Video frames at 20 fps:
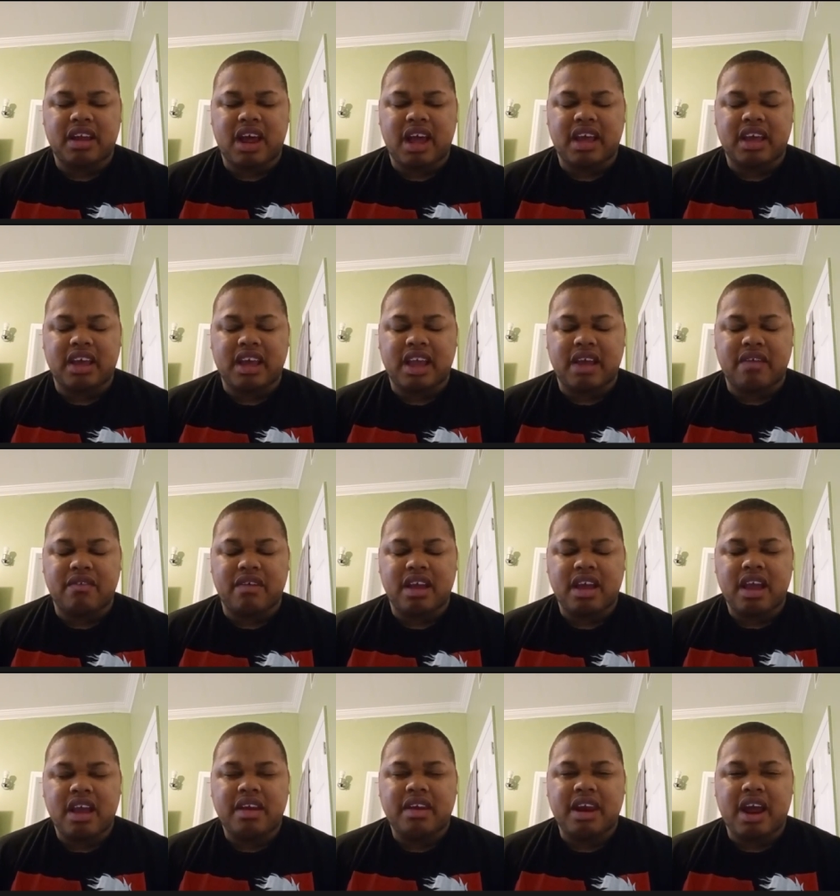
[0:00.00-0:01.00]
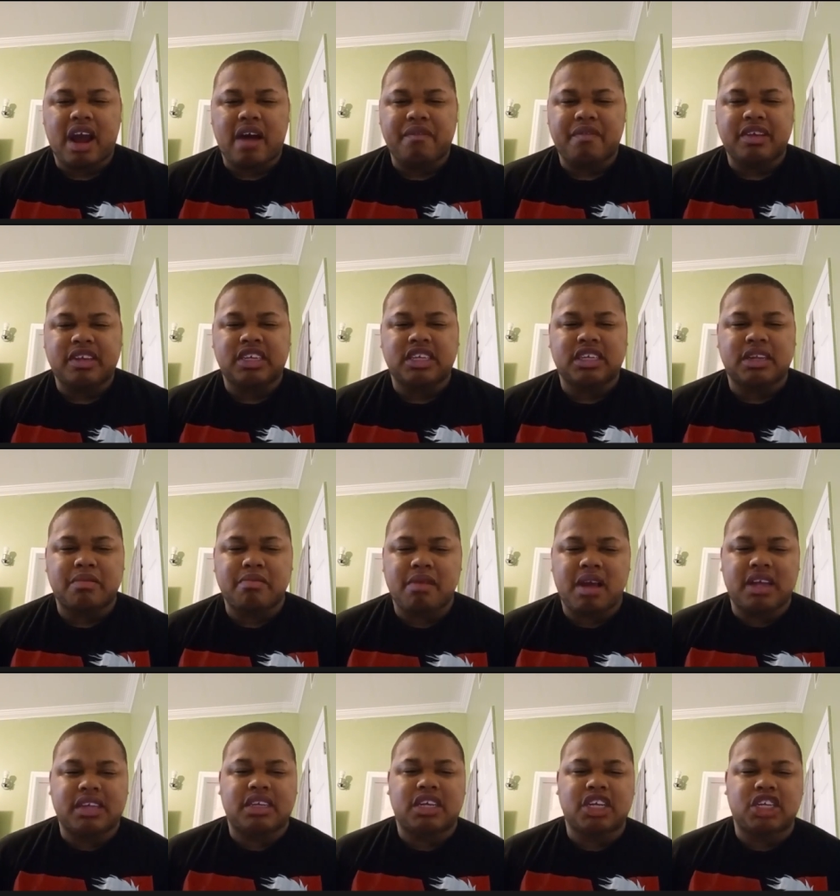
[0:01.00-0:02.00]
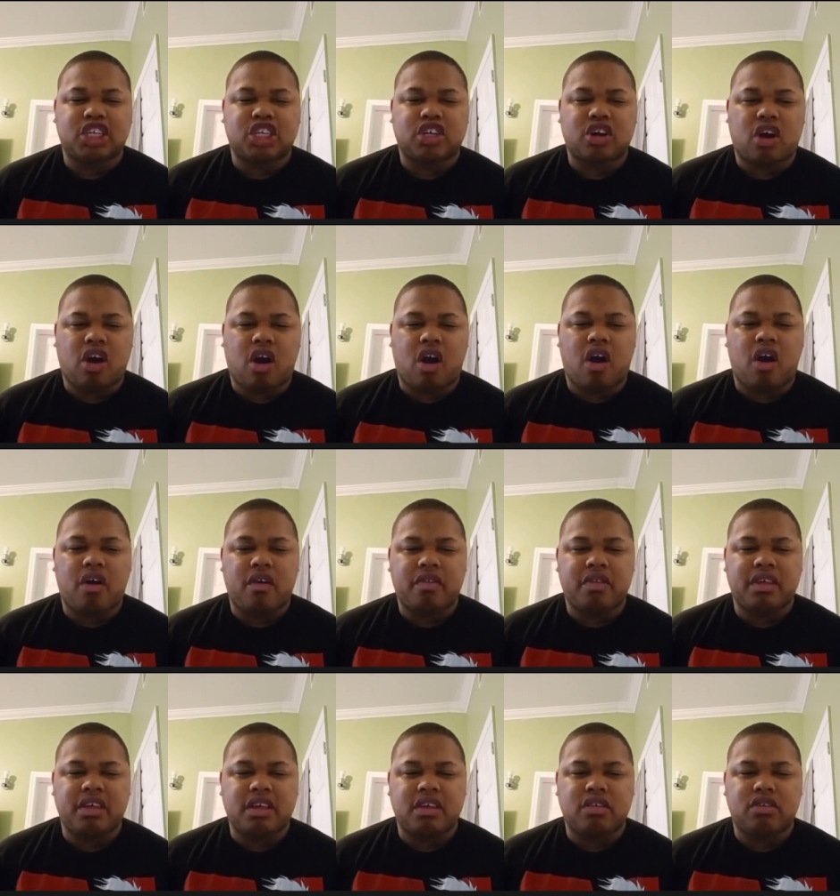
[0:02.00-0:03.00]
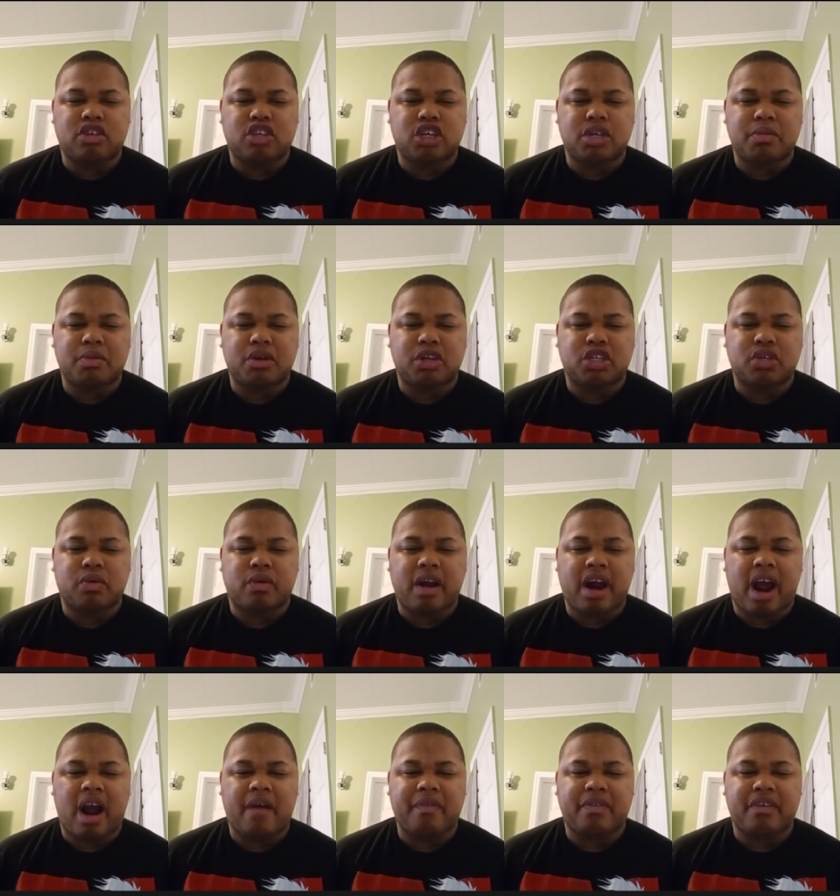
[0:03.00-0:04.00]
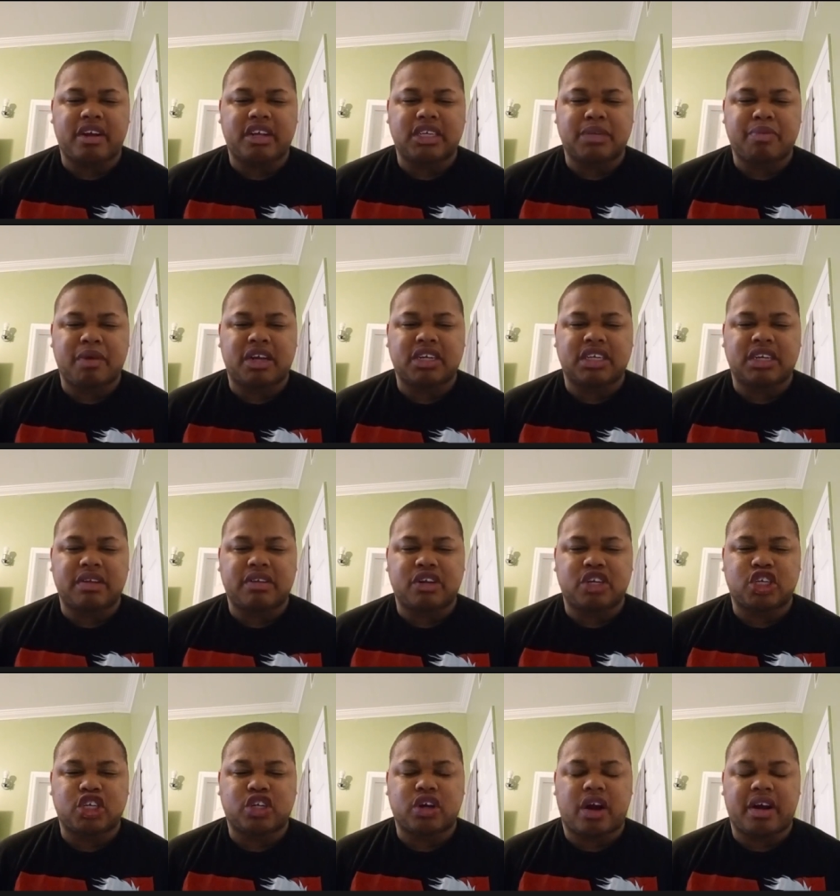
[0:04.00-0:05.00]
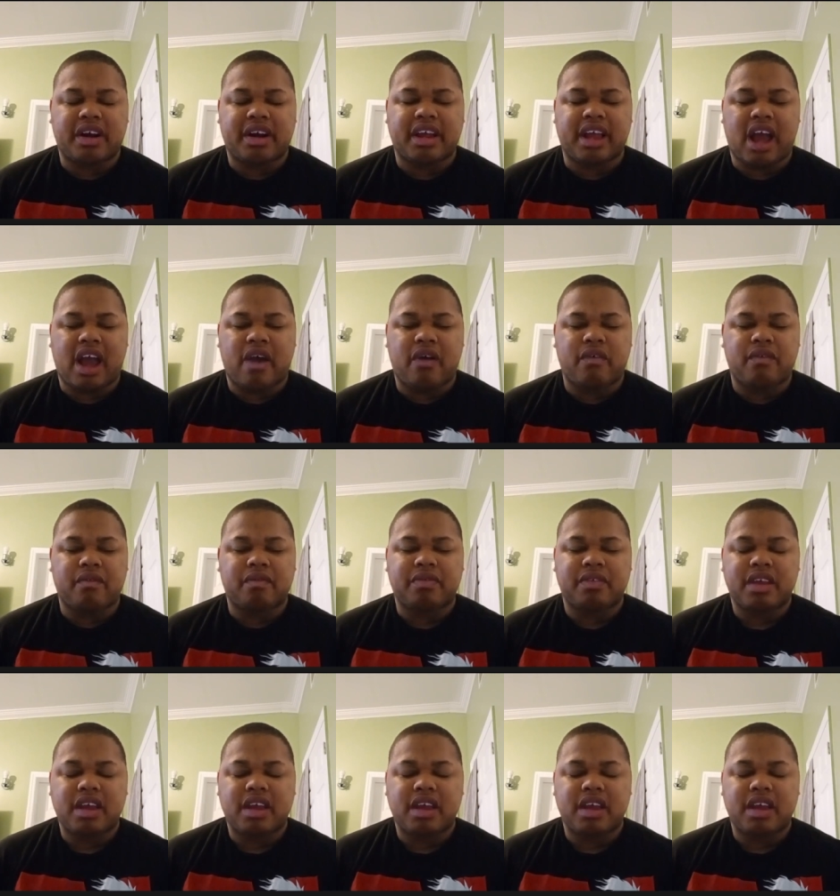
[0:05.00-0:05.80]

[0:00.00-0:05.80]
Like it now, this is a message to all the YouTubers who are out there, especially you're starting out.